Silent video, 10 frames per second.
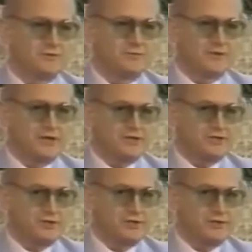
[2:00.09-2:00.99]
from
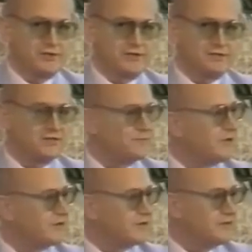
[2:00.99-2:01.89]
Asia, Latin
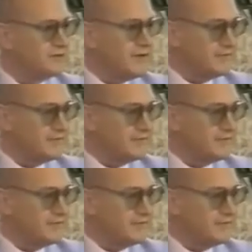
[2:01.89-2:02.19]
America, and